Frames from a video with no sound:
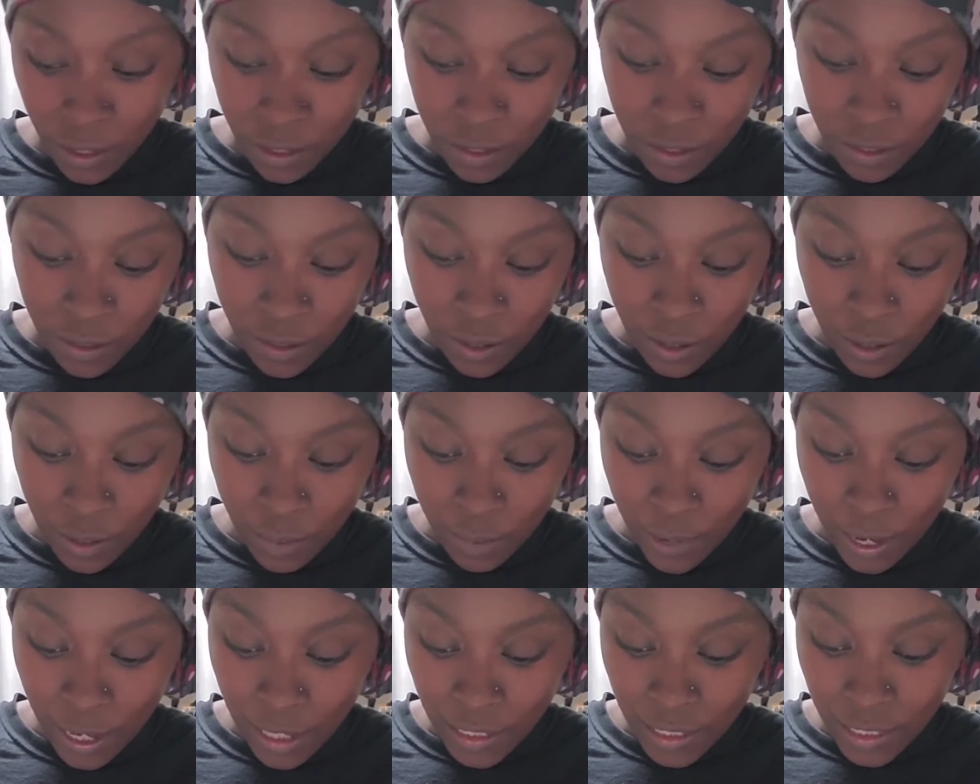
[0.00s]
you go to
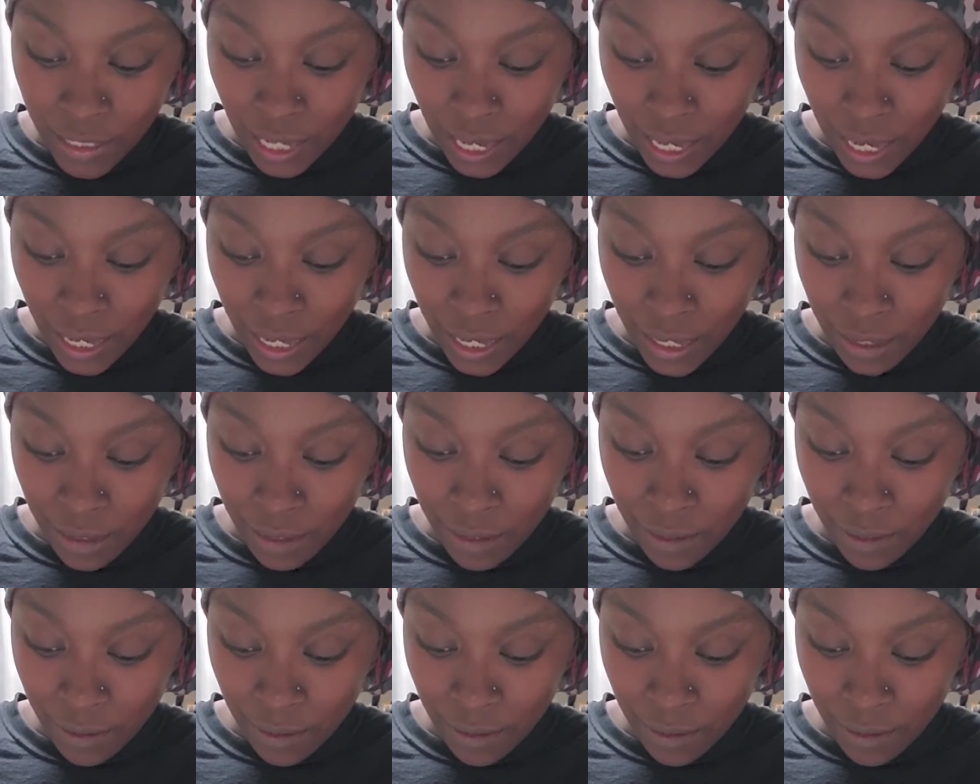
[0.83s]
my site.